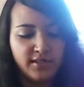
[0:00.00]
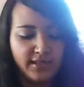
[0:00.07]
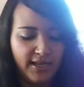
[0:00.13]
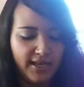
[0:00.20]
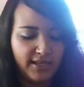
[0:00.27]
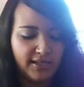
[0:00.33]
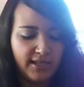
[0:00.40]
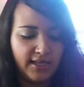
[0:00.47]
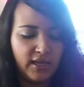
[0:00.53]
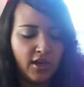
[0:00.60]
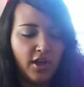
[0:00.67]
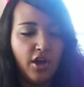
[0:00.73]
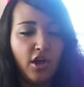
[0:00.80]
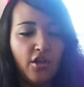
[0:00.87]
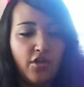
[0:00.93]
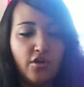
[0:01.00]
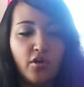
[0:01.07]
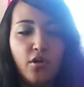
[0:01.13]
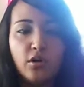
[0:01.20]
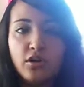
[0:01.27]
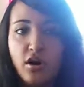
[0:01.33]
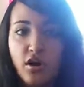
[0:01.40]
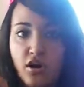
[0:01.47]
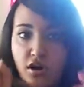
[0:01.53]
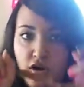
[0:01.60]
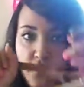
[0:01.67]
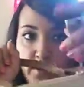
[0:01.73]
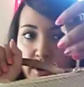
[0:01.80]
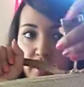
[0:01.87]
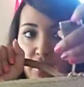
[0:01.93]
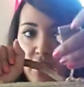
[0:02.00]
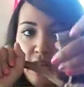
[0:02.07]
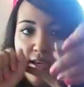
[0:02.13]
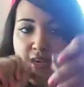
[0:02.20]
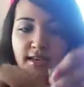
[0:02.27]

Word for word: It has like the gold hardware on it.